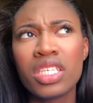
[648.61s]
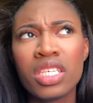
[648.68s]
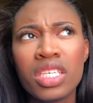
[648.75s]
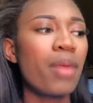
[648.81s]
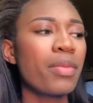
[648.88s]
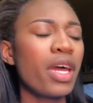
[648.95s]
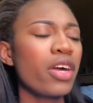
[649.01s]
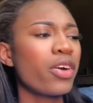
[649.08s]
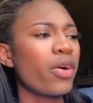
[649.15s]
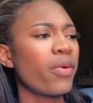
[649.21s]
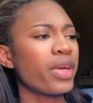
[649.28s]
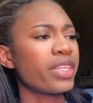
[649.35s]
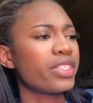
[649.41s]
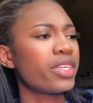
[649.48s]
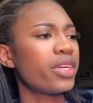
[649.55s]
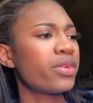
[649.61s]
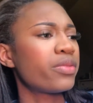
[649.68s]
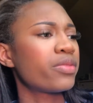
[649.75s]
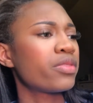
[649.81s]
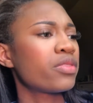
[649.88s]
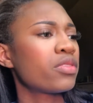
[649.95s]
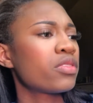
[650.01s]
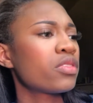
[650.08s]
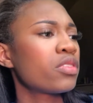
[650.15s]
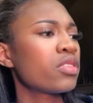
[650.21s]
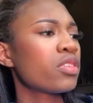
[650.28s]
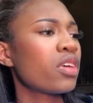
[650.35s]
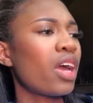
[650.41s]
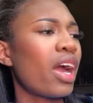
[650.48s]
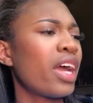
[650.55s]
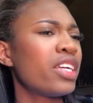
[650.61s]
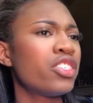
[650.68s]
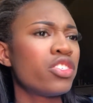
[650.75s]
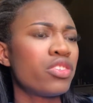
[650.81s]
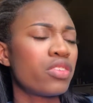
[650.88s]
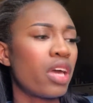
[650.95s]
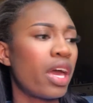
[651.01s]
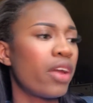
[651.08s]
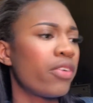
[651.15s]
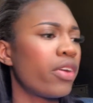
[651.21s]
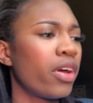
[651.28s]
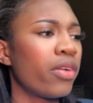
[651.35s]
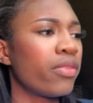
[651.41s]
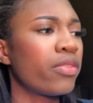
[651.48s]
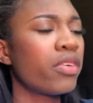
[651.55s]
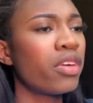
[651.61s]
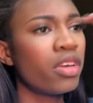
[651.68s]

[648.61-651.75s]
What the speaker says: I'm not going to. I don't know,